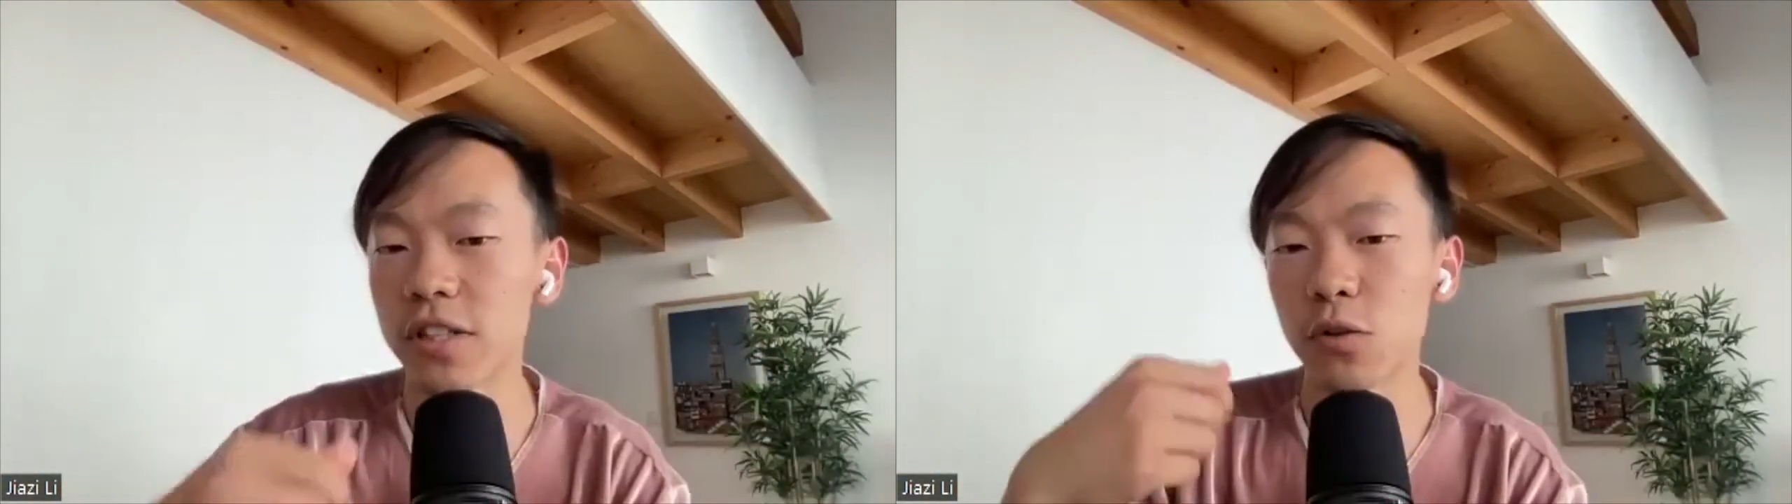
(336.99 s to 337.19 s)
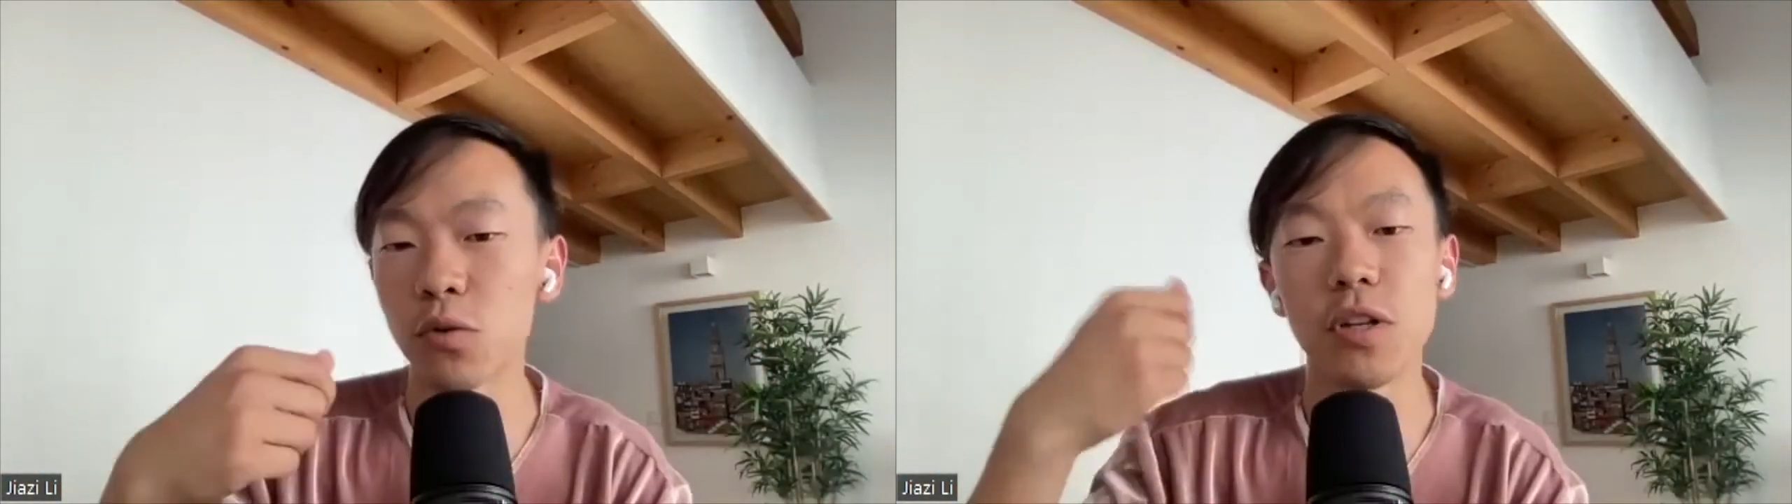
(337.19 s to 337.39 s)

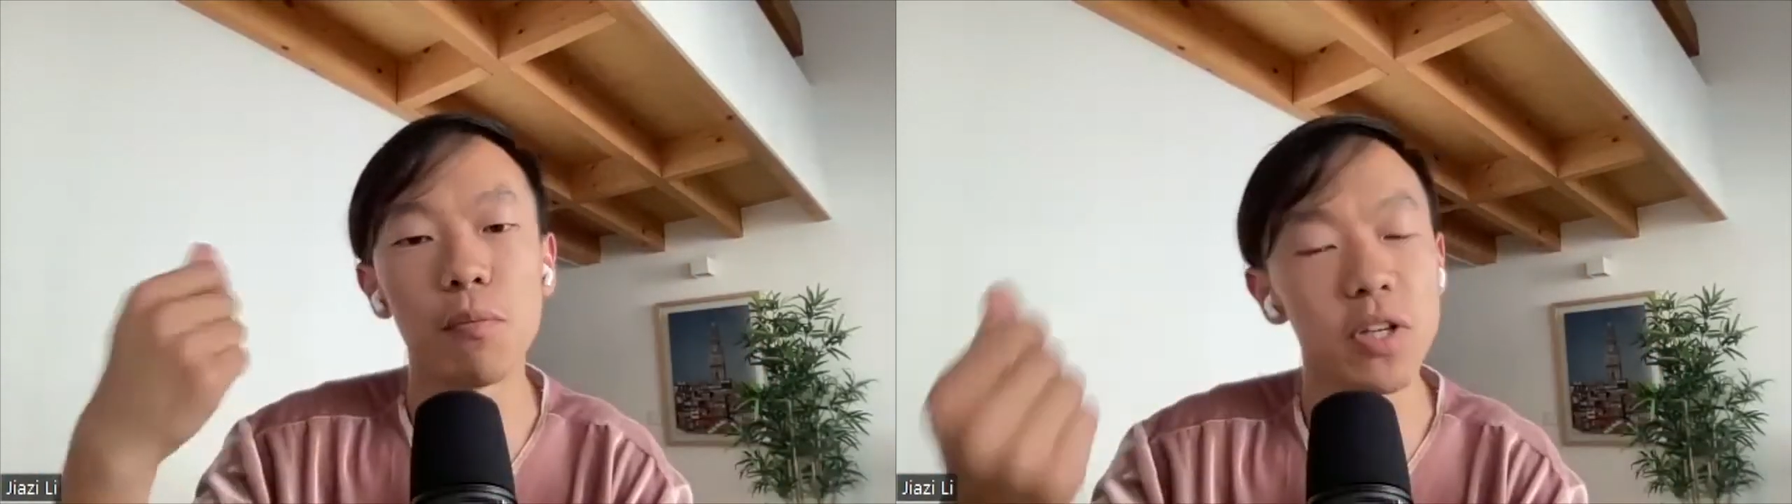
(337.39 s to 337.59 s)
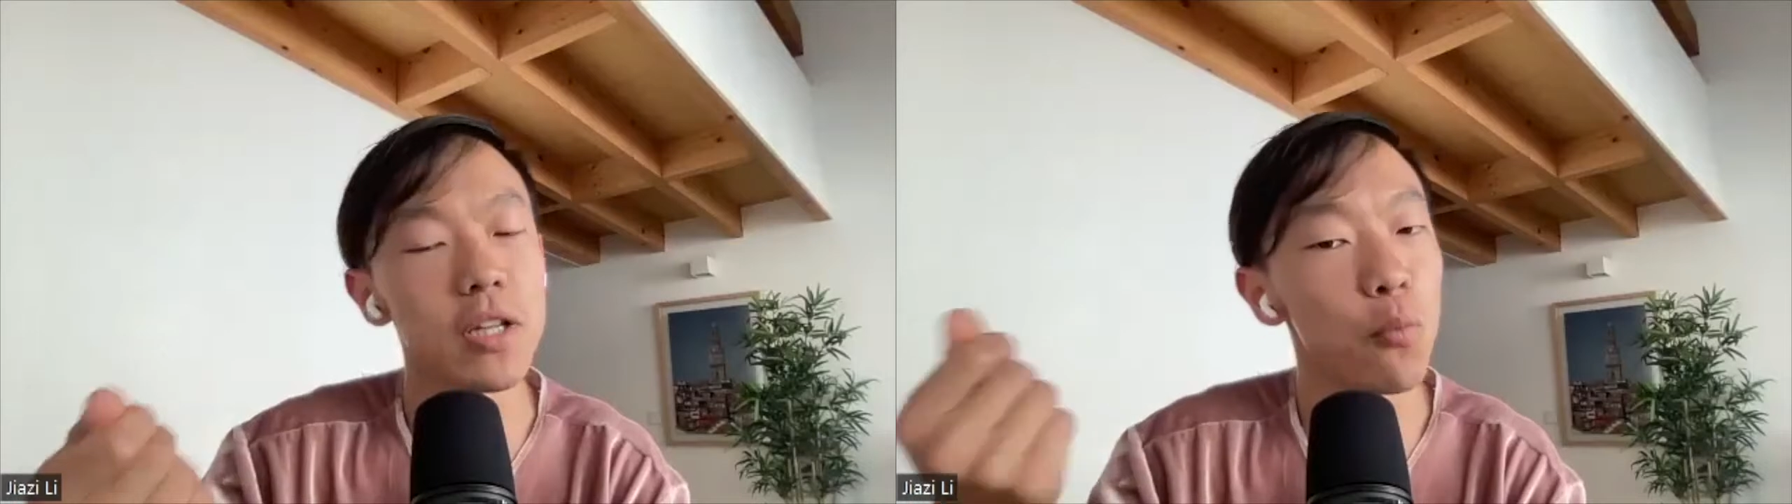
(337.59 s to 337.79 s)
actually
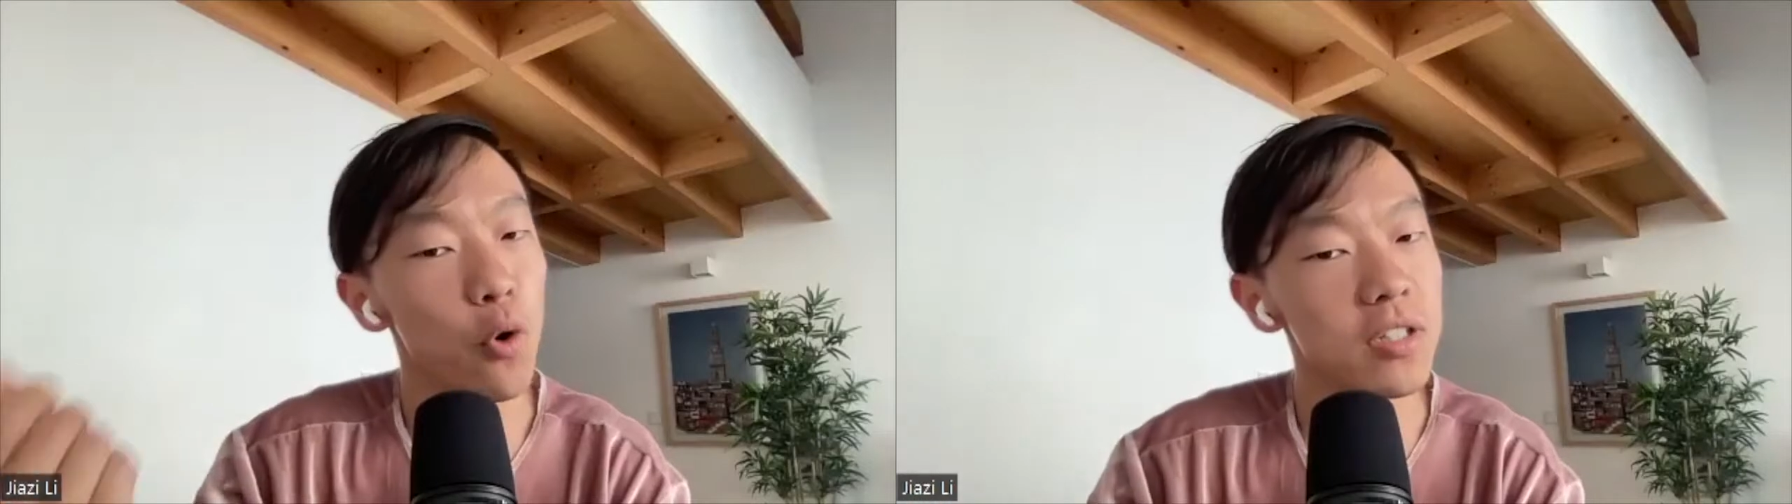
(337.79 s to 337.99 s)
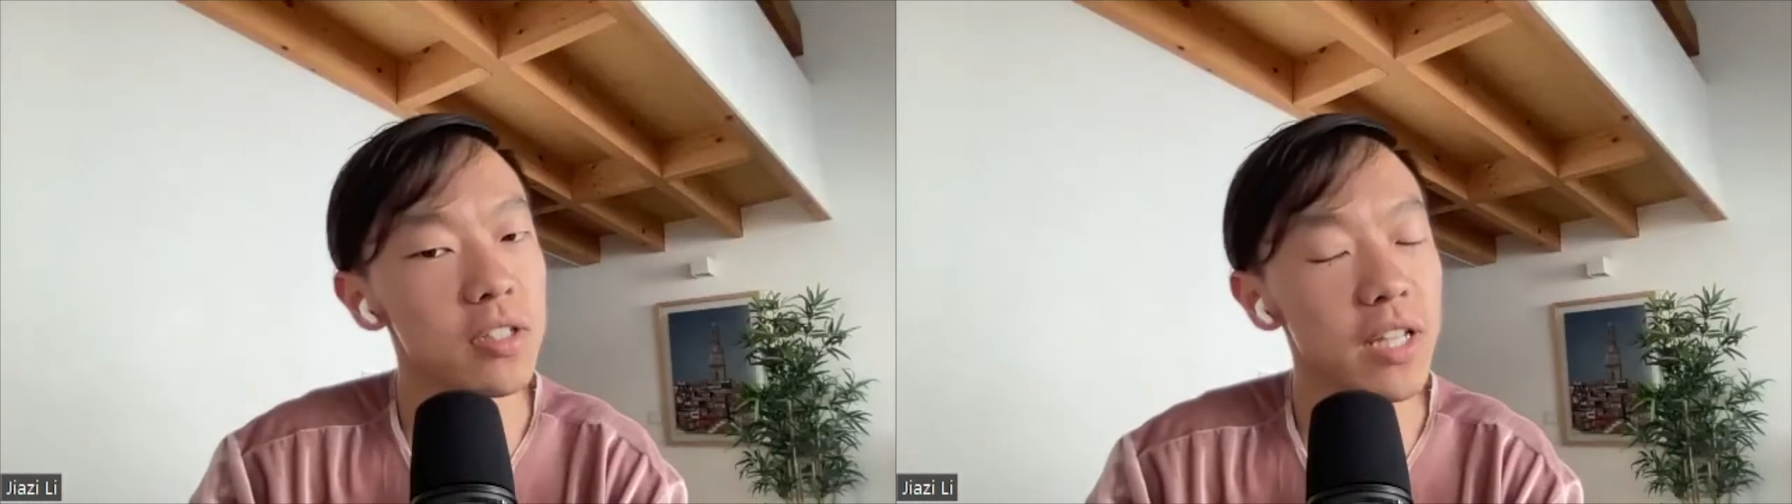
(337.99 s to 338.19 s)
in the
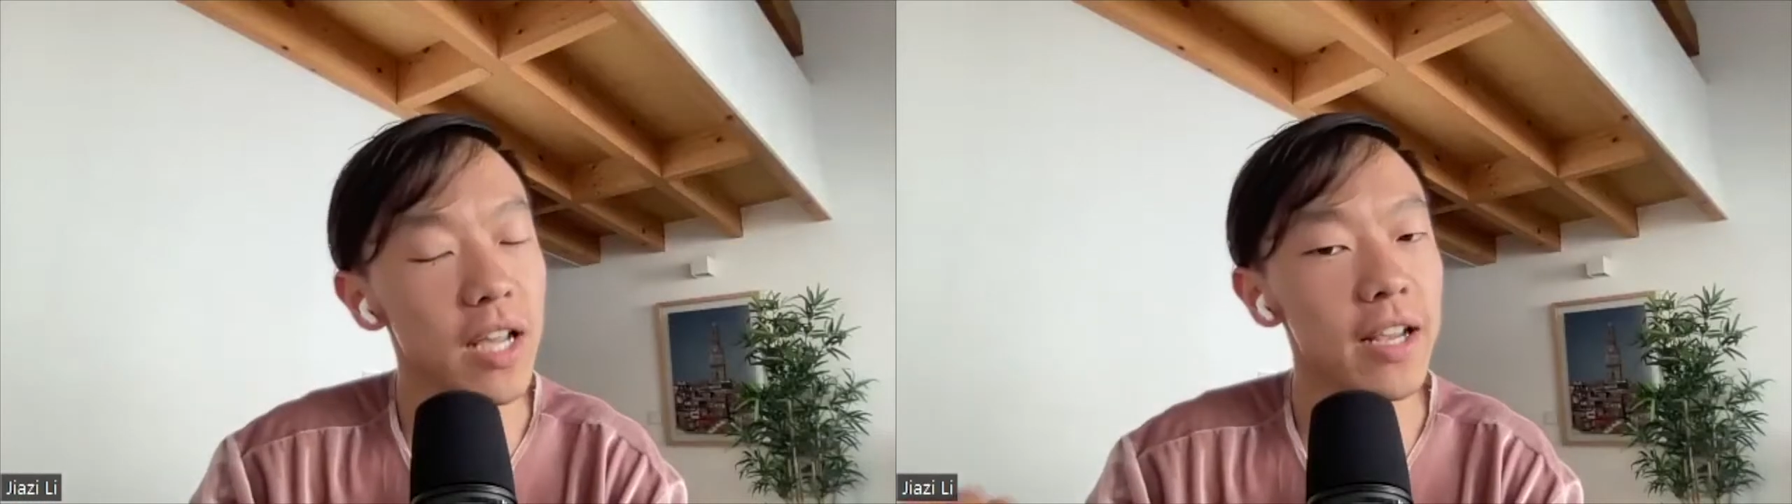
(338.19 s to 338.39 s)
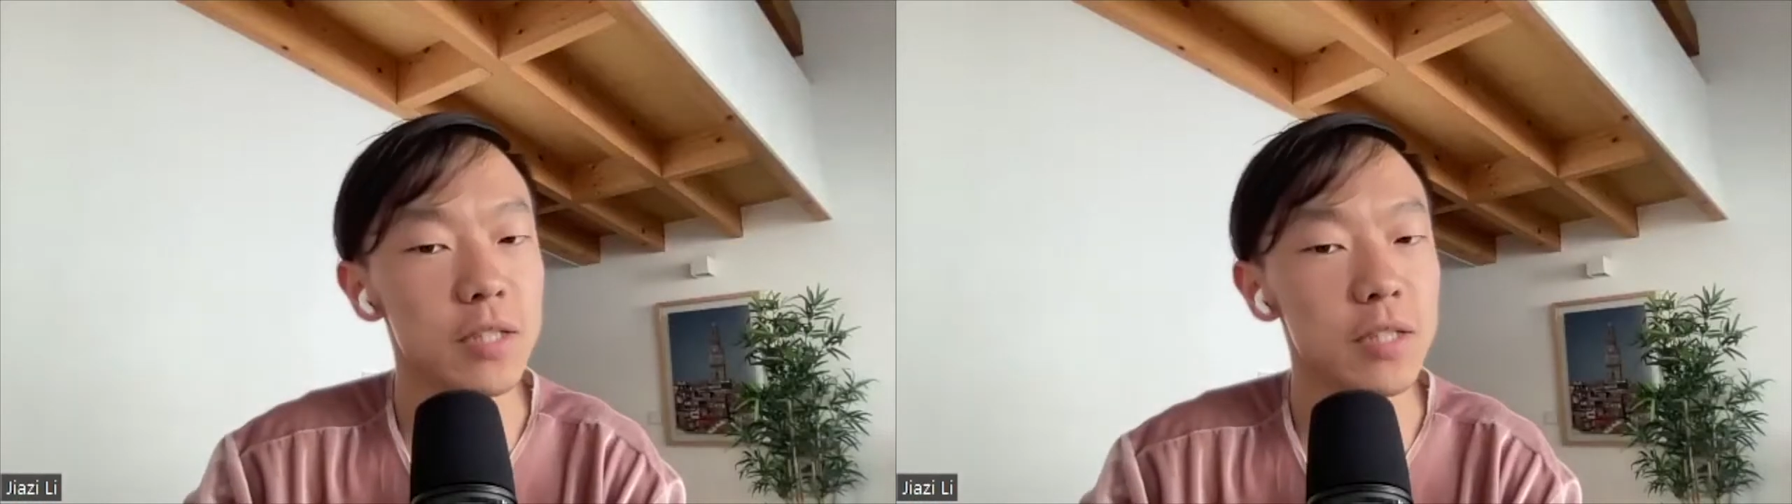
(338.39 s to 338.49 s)
modern day,